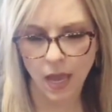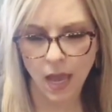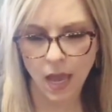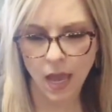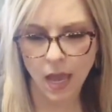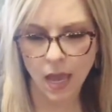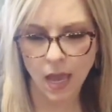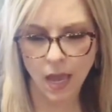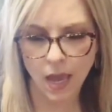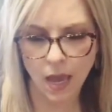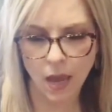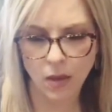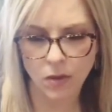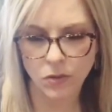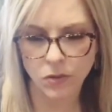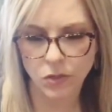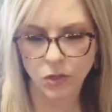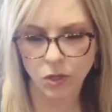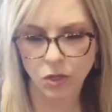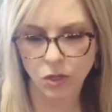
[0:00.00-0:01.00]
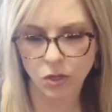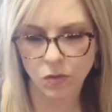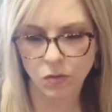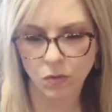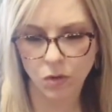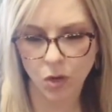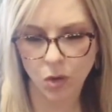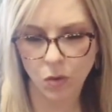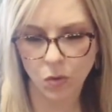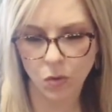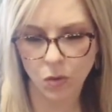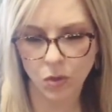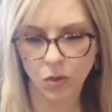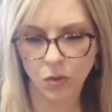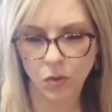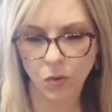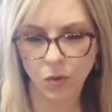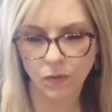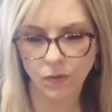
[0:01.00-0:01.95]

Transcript: How do you know your